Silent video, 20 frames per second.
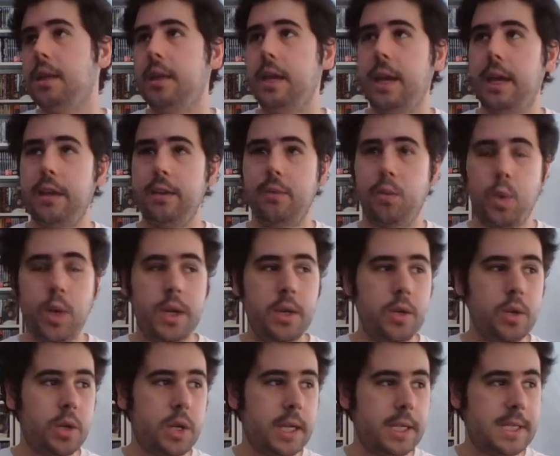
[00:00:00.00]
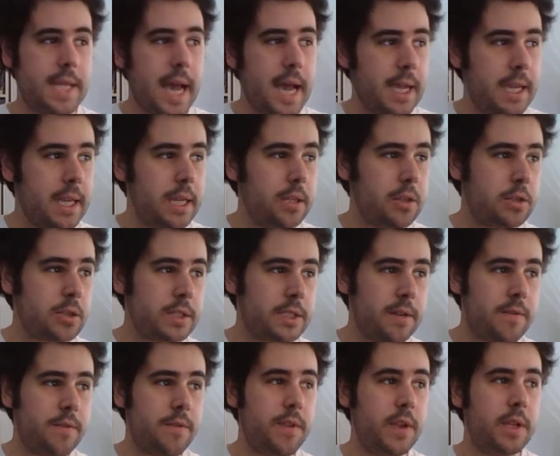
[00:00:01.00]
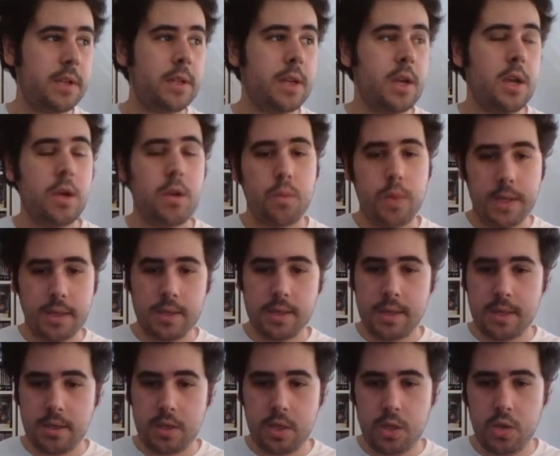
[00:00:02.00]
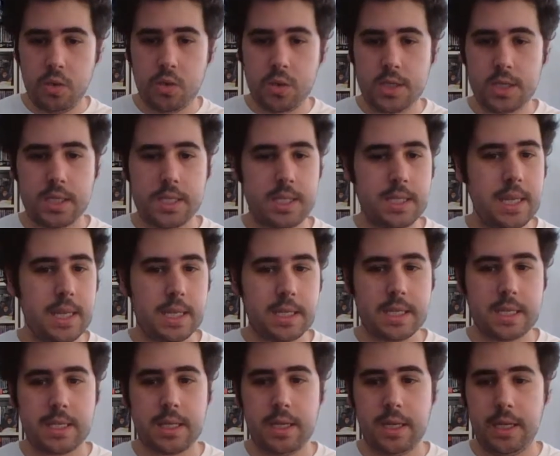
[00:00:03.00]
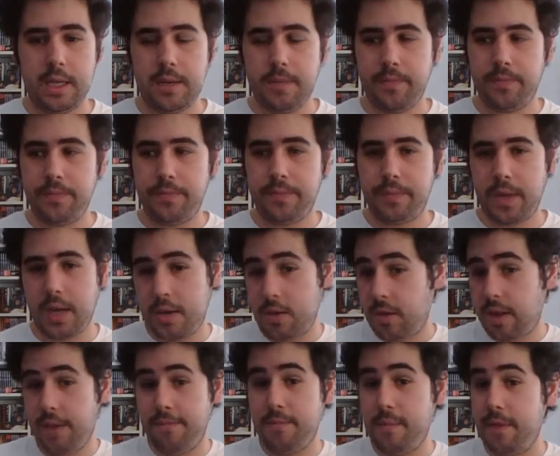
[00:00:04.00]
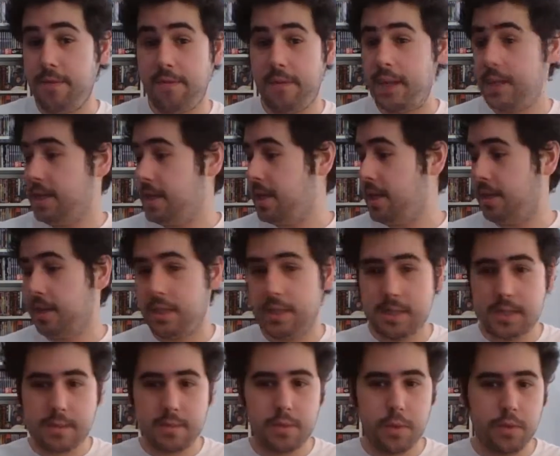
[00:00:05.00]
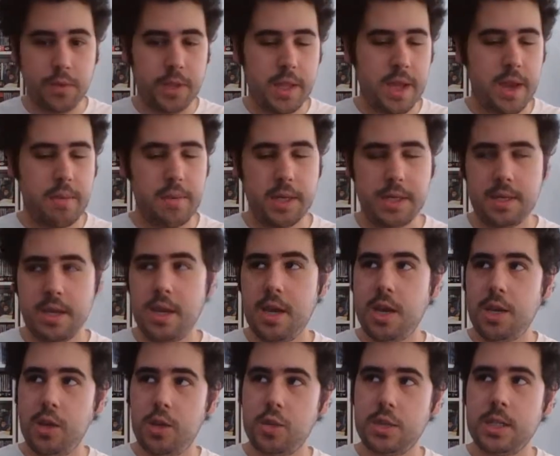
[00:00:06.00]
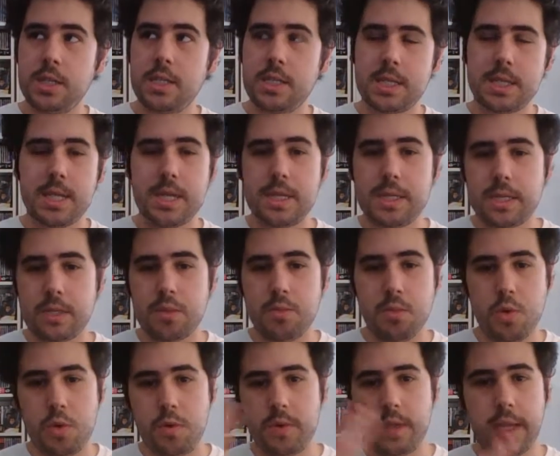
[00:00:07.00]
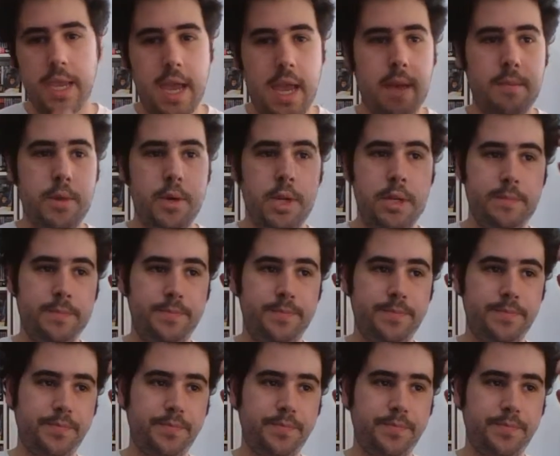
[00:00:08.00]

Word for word: like when you're attacking or something, rather than use the sticks, um, I don't have my Vita here, it's over there, but using the sticks to move the camera